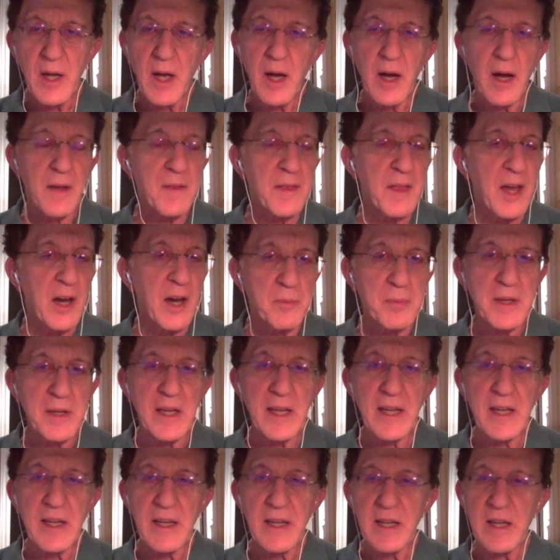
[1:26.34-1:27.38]
They'll
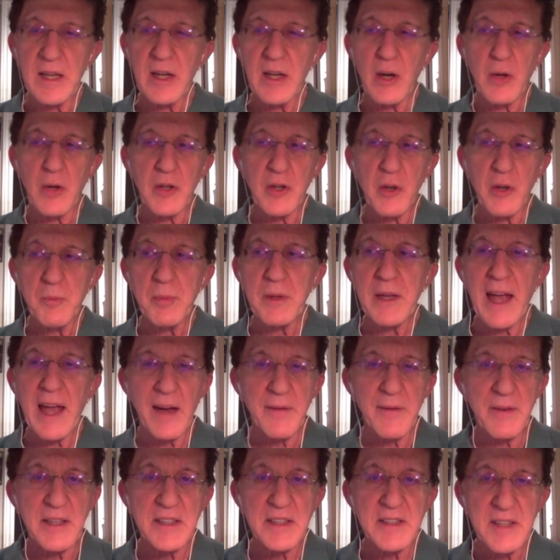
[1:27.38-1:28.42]
be, you'll be
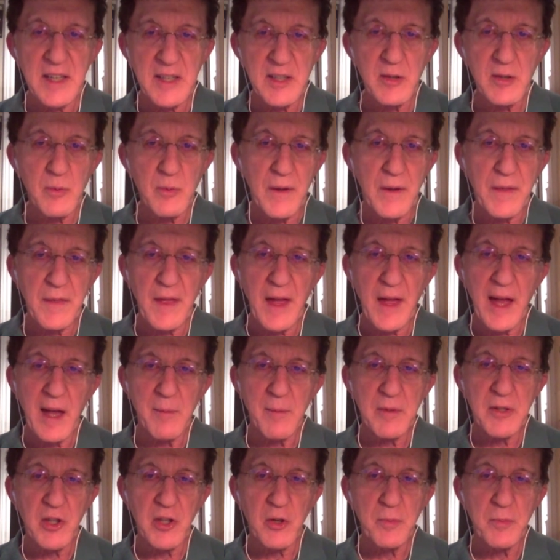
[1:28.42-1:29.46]
having dinner with them
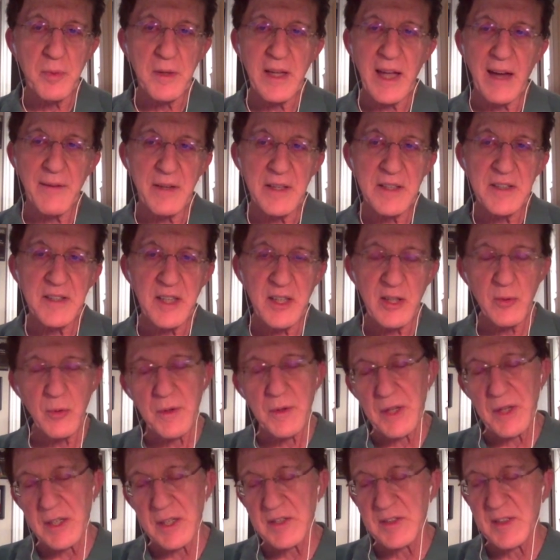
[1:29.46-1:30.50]
and you'll be having dinner with
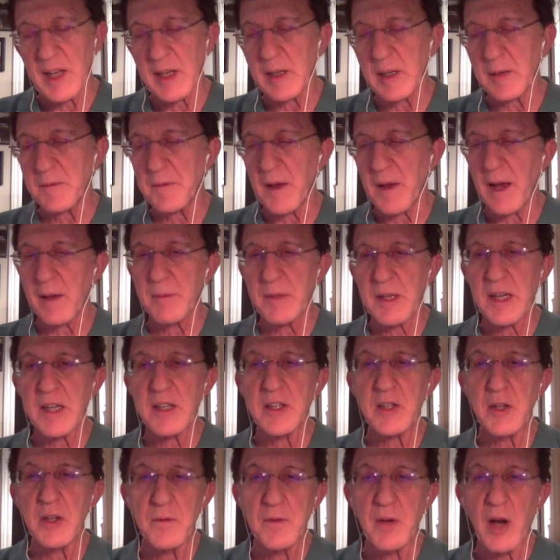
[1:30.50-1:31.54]
the extended family and
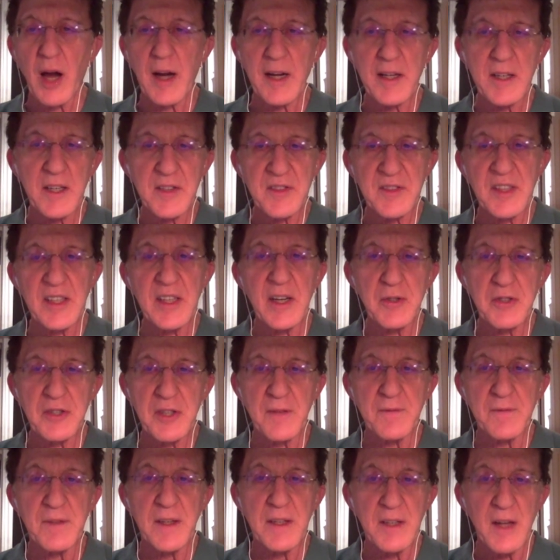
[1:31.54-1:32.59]
you've got a casino
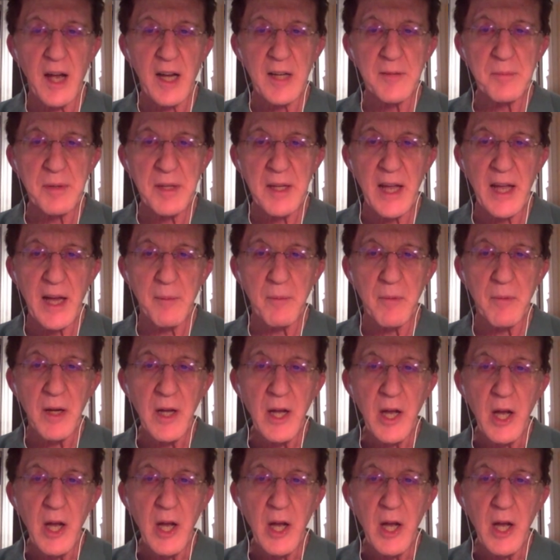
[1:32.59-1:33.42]
shift at 9 p.m.,